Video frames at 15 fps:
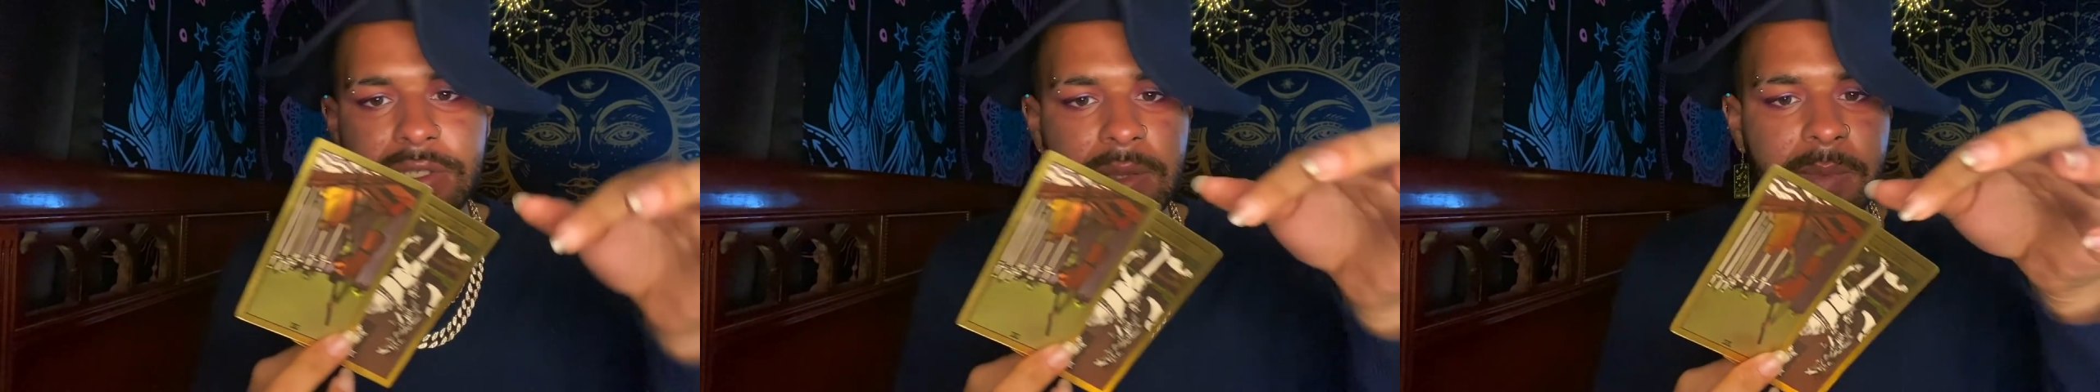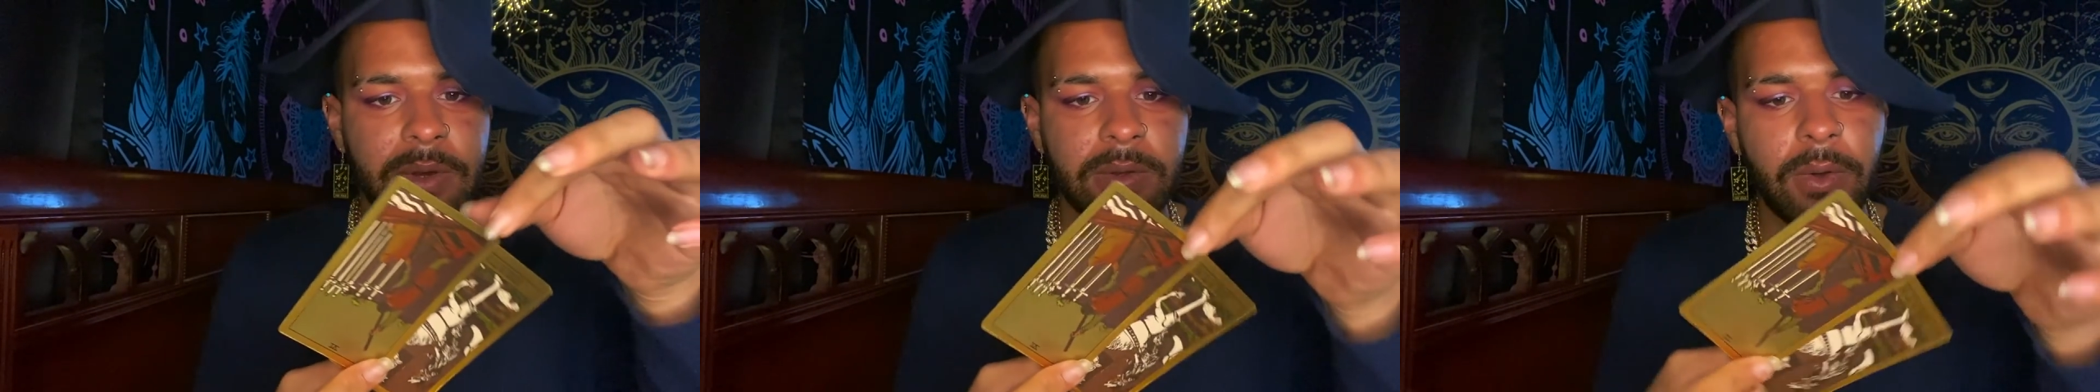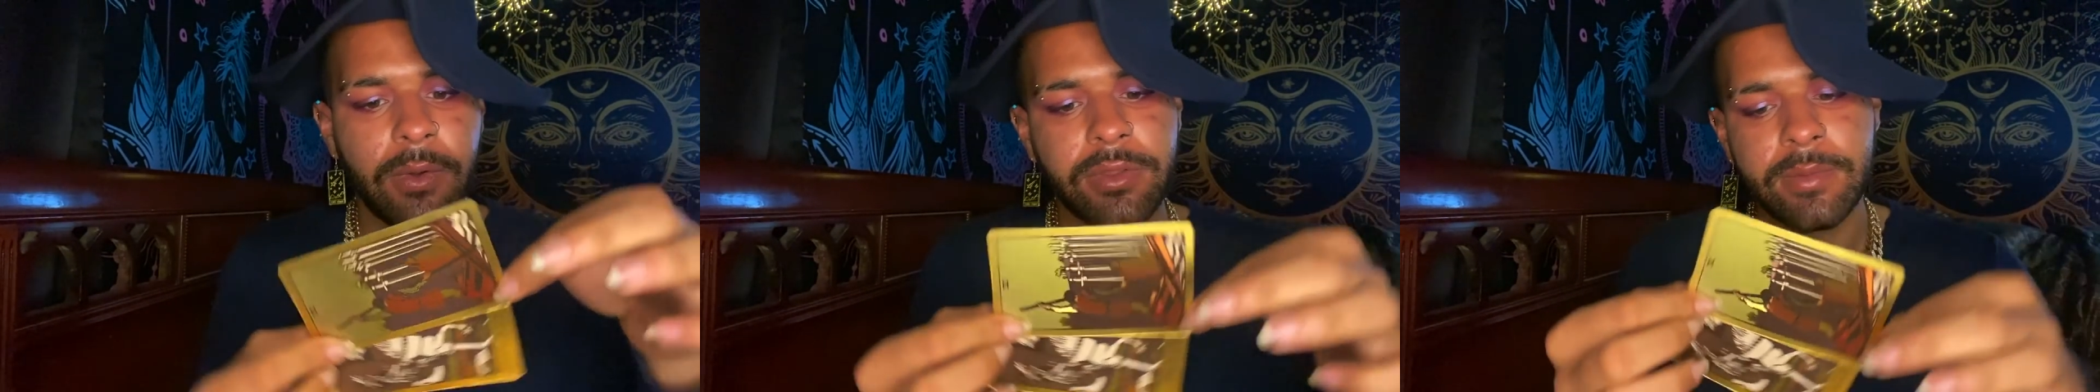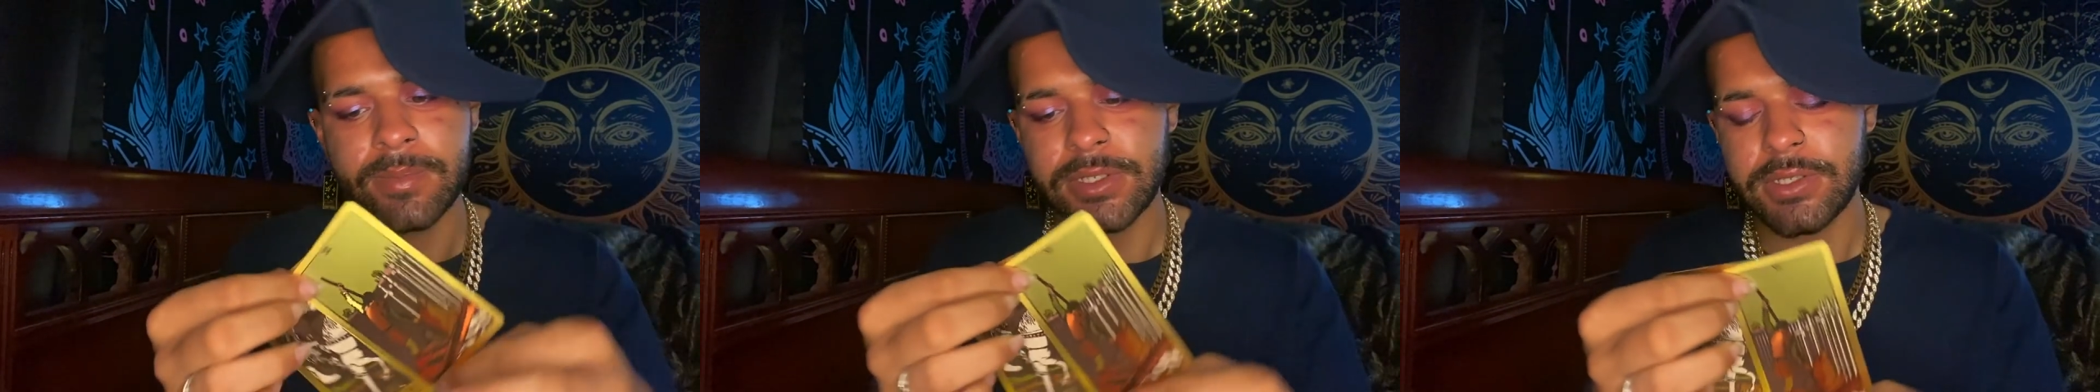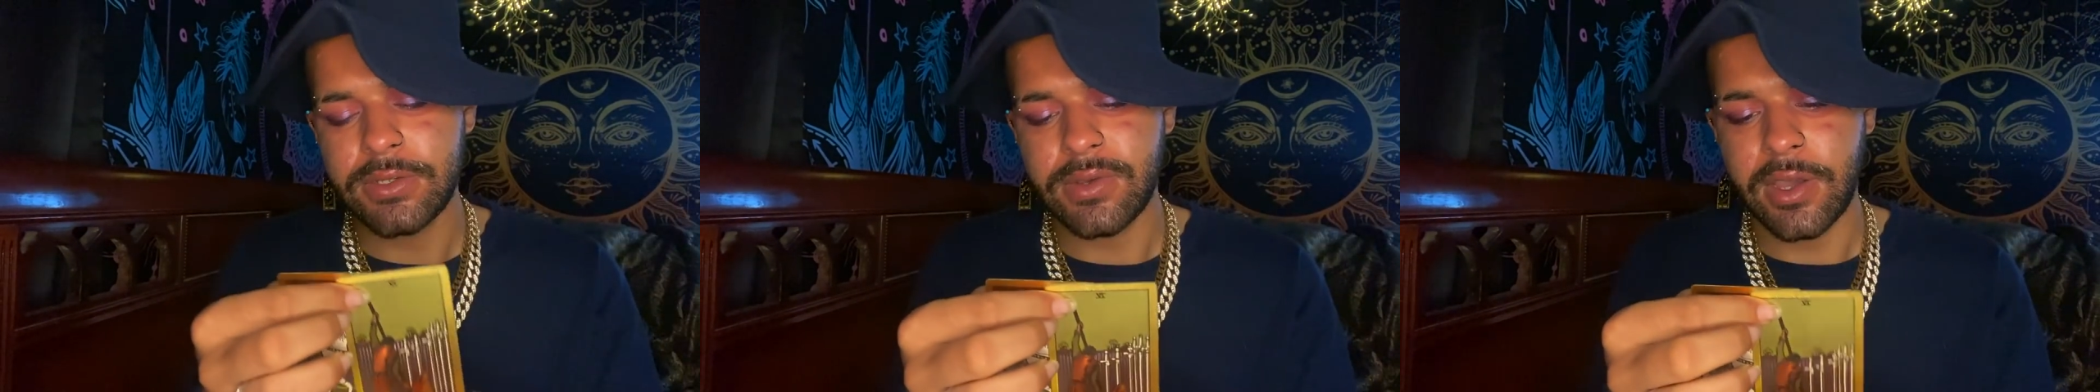I'm going to hold them
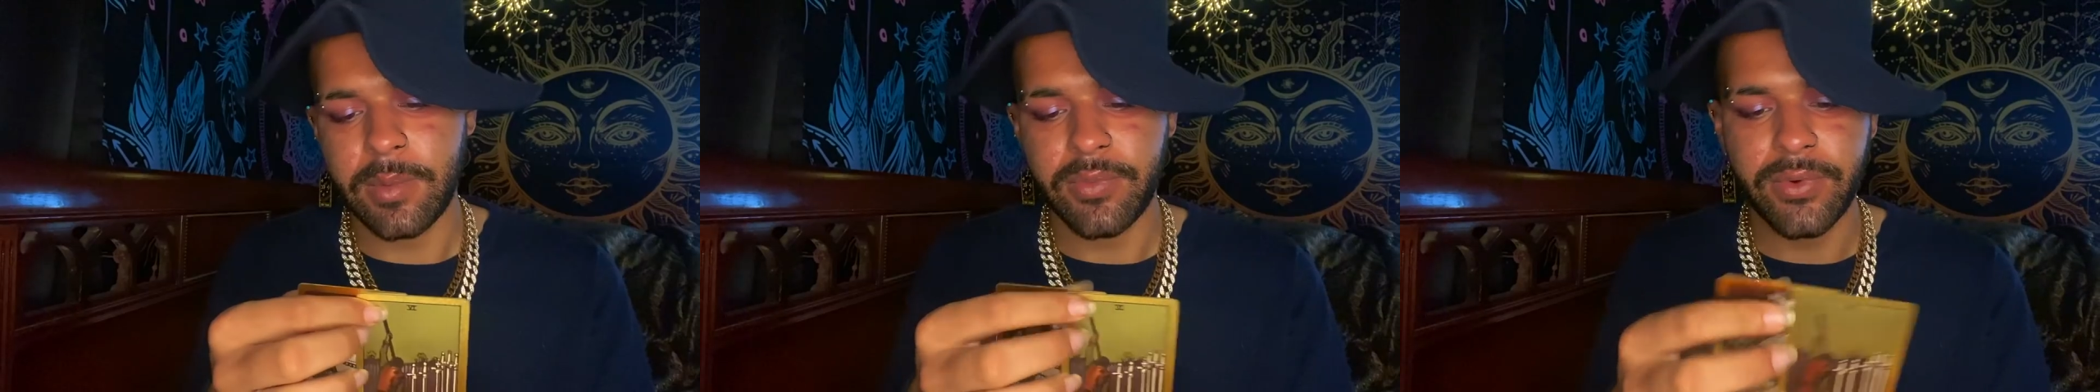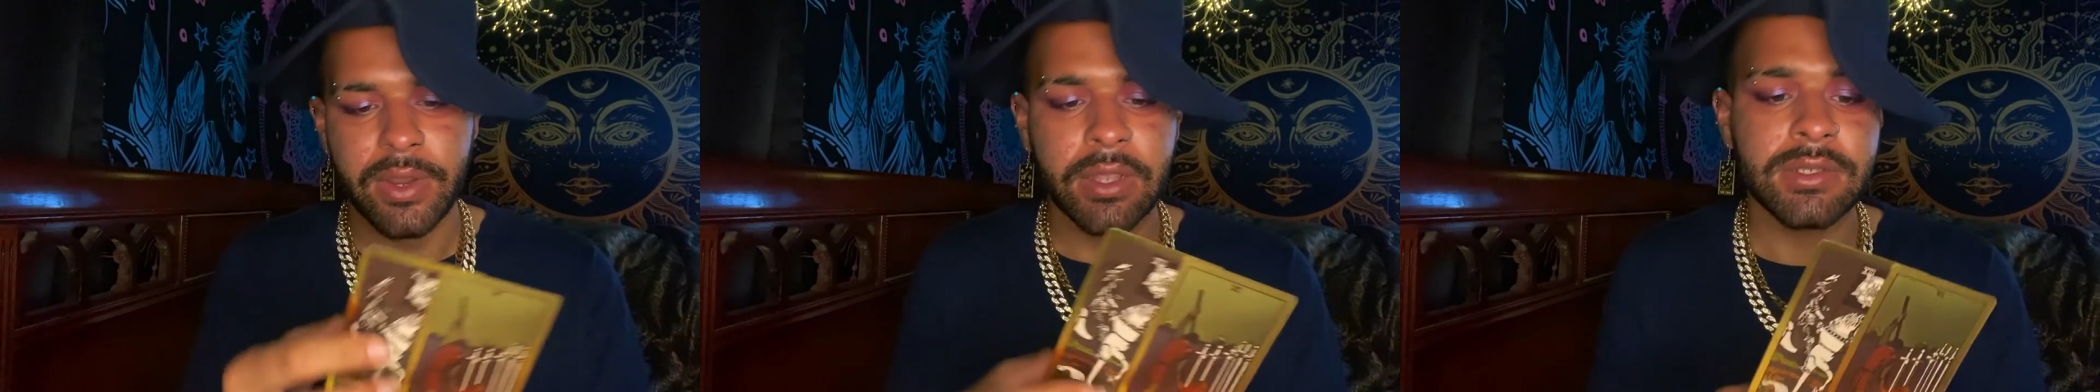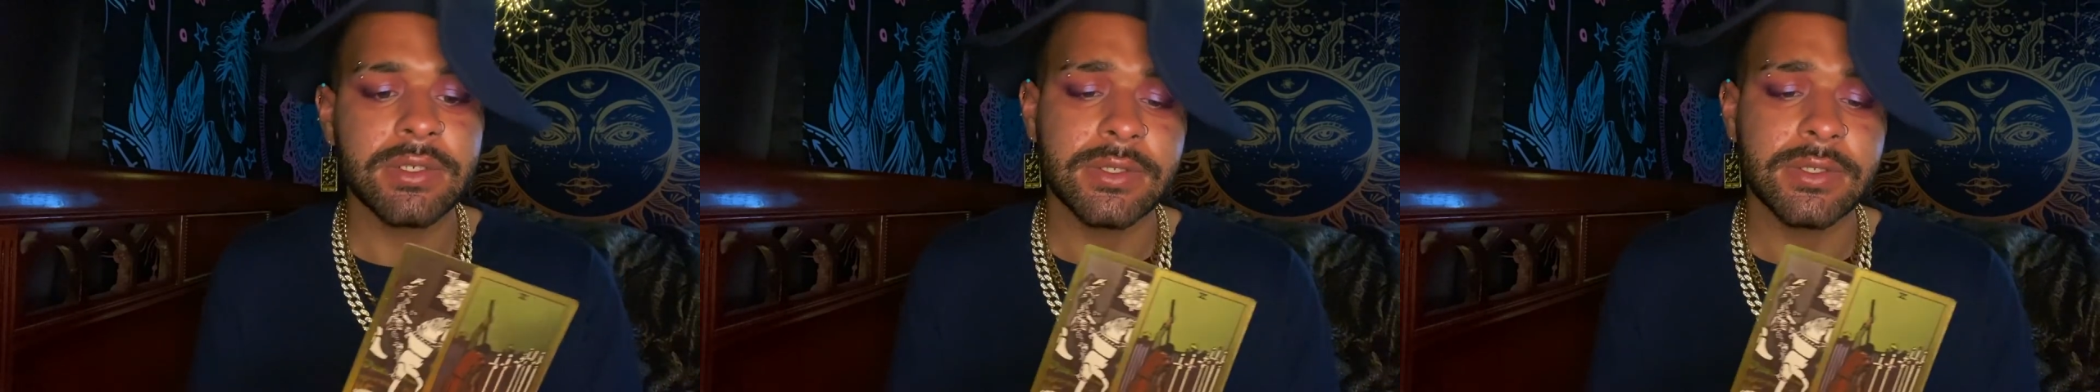to you upright